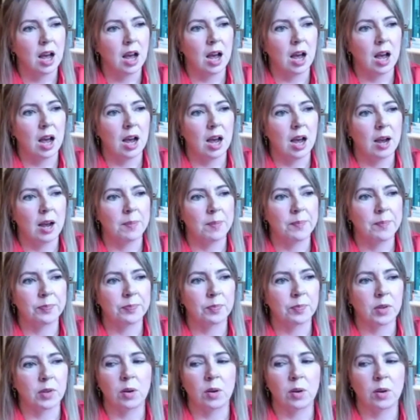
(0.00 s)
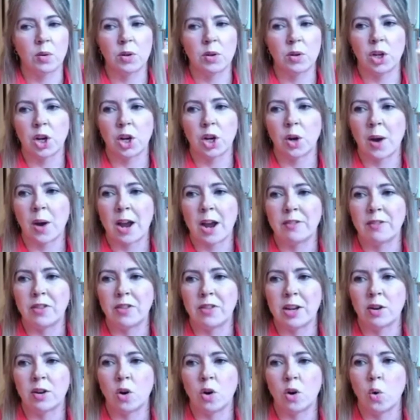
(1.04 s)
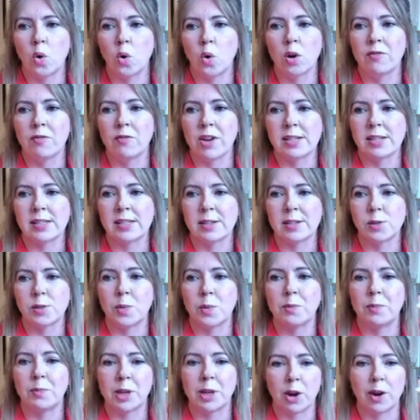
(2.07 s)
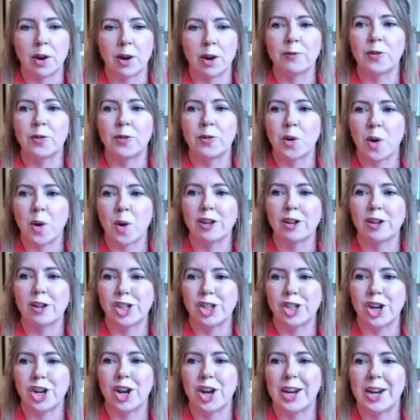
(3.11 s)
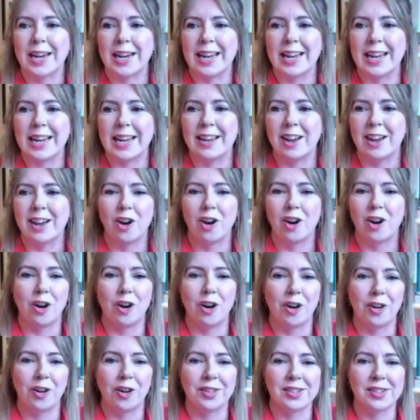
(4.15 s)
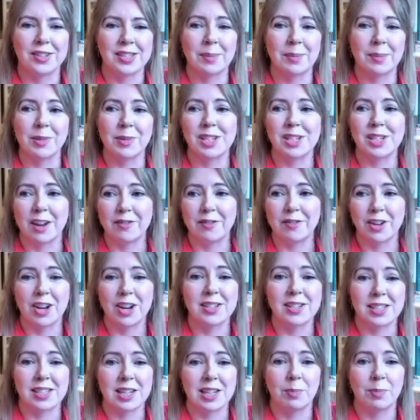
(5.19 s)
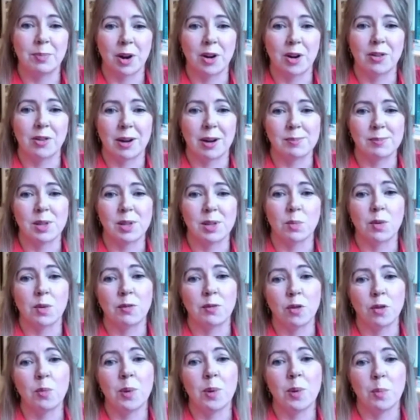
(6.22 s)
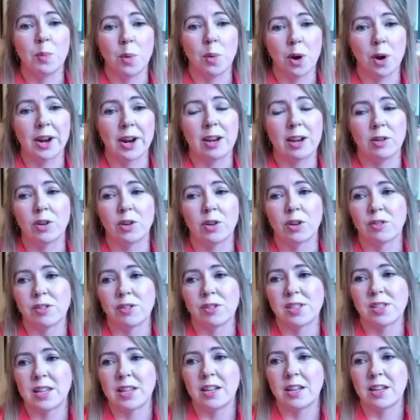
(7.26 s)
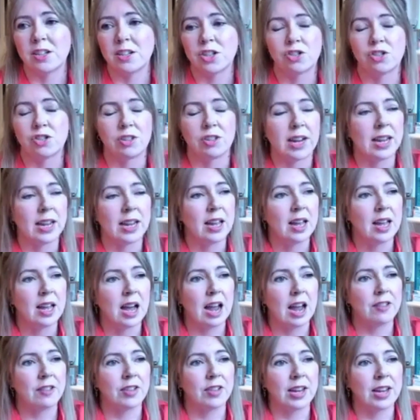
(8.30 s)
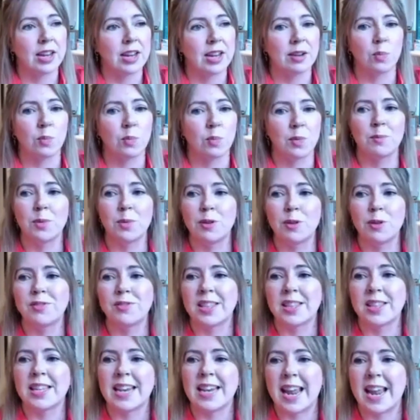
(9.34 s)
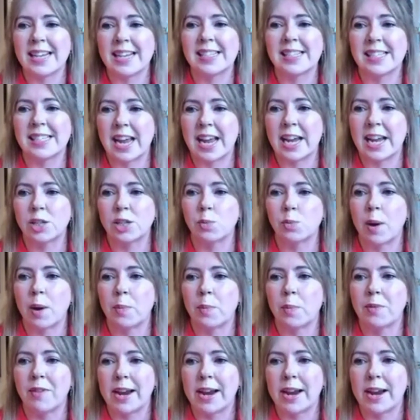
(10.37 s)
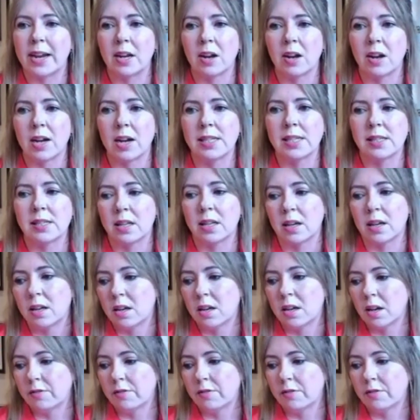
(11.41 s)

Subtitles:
I think all of us, as we've been going through our journey on some of the diversity programs that we've all been working on across the industry, I think we've moved to the next stage where we recognise that